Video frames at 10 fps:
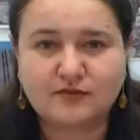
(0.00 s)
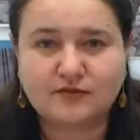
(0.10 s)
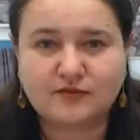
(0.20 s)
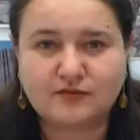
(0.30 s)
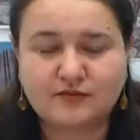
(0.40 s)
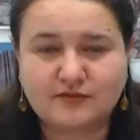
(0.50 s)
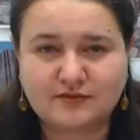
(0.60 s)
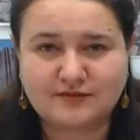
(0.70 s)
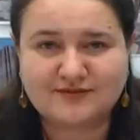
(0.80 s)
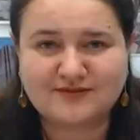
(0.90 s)

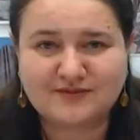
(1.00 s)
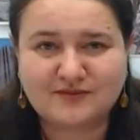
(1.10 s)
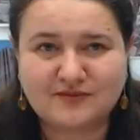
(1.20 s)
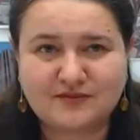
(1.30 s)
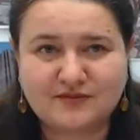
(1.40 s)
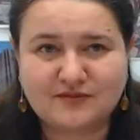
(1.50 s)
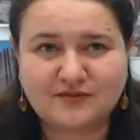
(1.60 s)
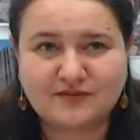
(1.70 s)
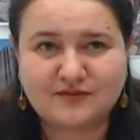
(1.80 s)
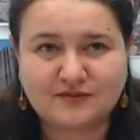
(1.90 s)

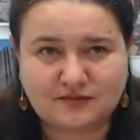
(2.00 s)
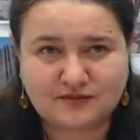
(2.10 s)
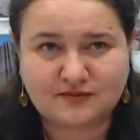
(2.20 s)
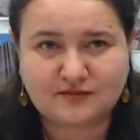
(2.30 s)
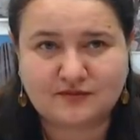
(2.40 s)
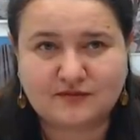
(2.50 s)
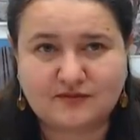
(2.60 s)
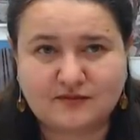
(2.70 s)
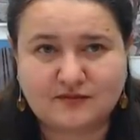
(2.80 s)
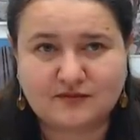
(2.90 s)

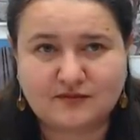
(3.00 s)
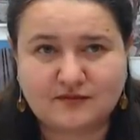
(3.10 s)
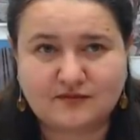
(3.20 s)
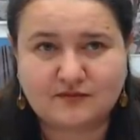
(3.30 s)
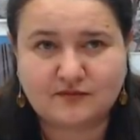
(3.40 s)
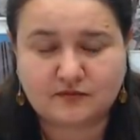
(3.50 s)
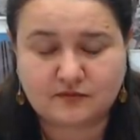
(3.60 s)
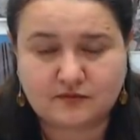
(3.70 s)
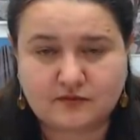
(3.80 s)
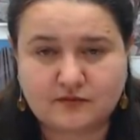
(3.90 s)

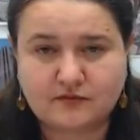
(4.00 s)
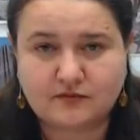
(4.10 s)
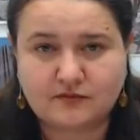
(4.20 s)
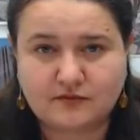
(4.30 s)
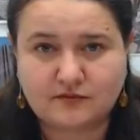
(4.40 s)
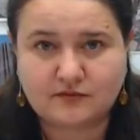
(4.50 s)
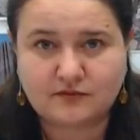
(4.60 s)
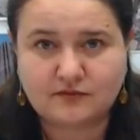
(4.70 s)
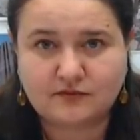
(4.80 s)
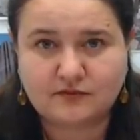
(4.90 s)

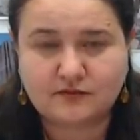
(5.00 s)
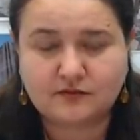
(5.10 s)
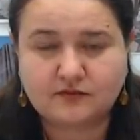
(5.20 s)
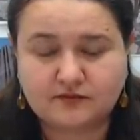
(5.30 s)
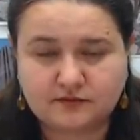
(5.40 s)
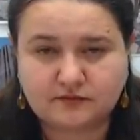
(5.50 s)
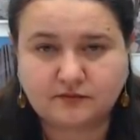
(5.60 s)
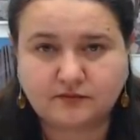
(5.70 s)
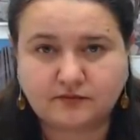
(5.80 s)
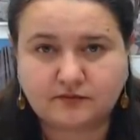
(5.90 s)

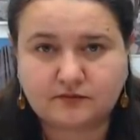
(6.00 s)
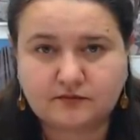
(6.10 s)
(not speaking)